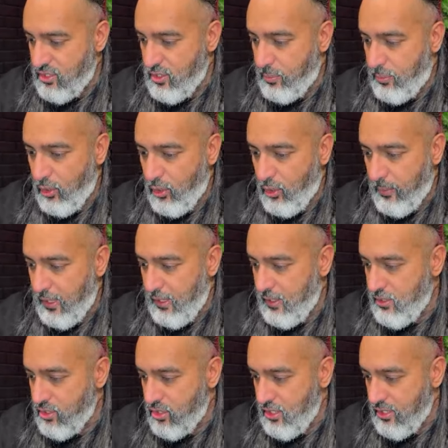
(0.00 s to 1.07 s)
to plug, mate.
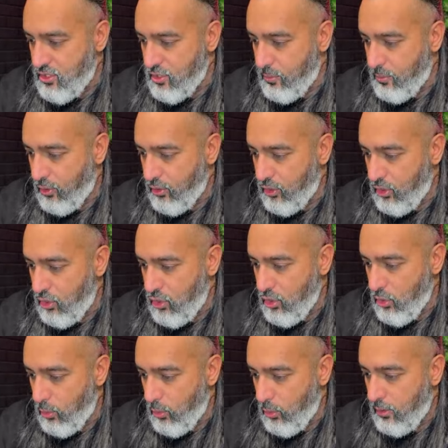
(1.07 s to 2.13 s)
Here's your chance to plug
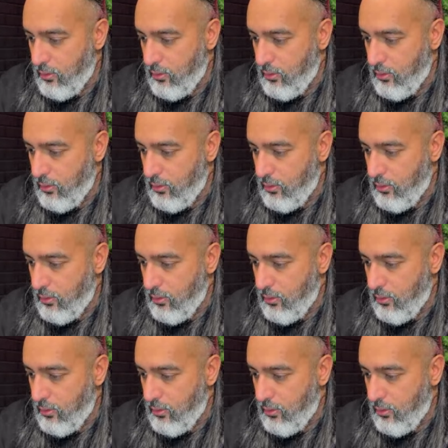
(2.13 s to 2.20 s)
you.